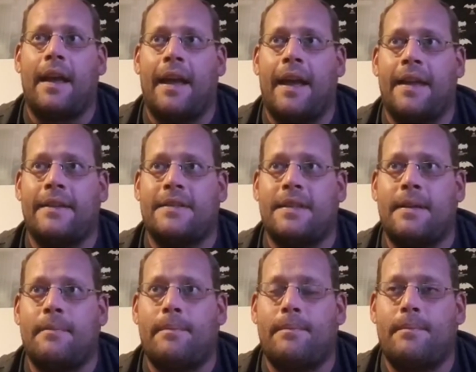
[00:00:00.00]

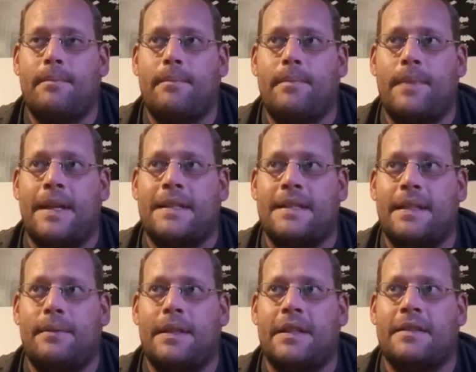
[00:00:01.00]
And
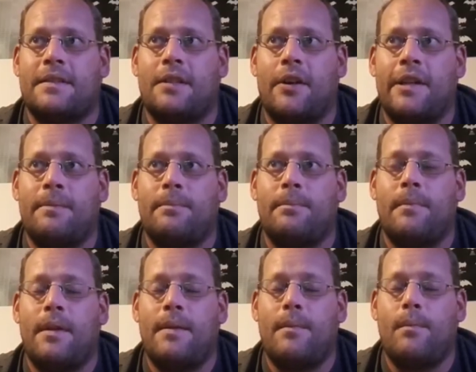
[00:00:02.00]
basically, with this
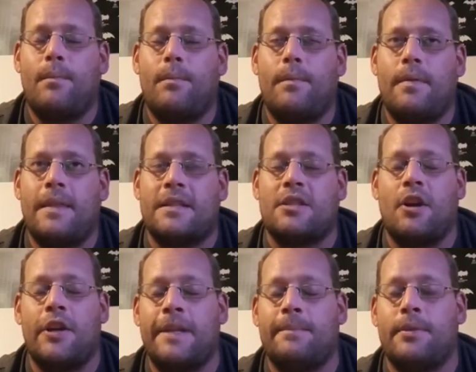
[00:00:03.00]

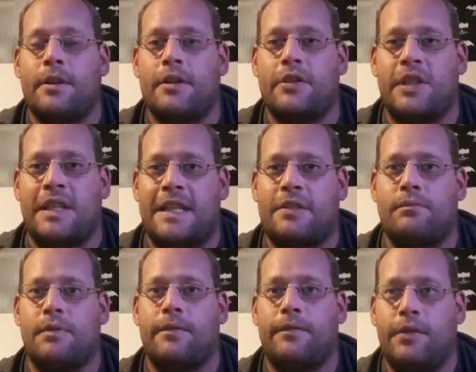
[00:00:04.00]
dying person
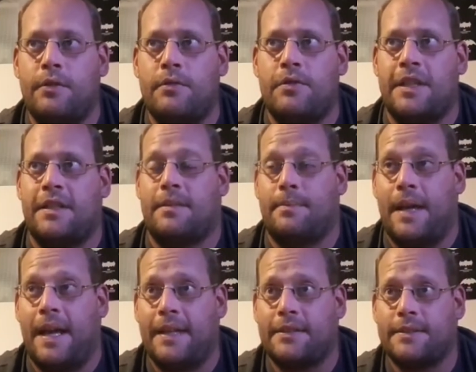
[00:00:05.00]
is refusing to
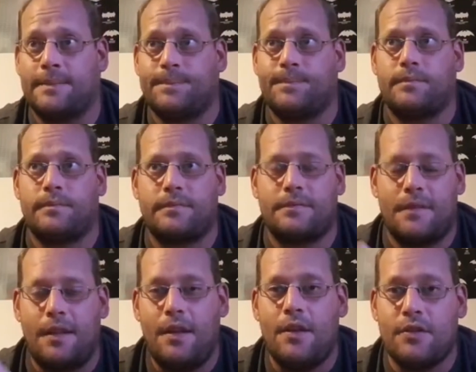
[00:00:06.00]
pass.
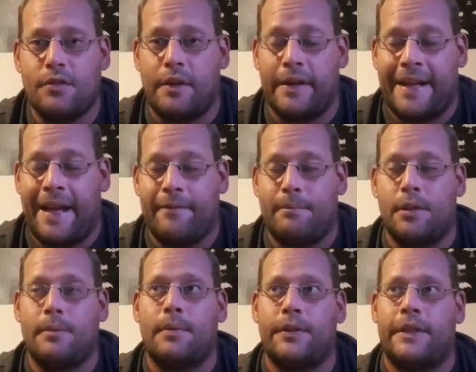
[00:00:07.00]
Sorry, I have
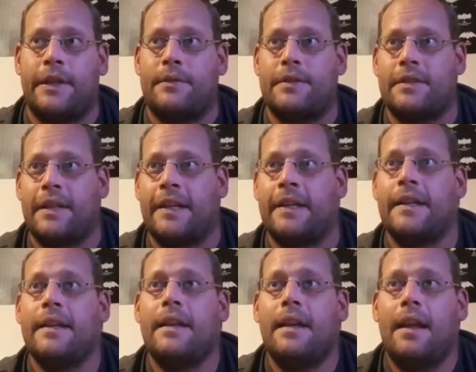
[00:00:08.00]
bullet point notes here.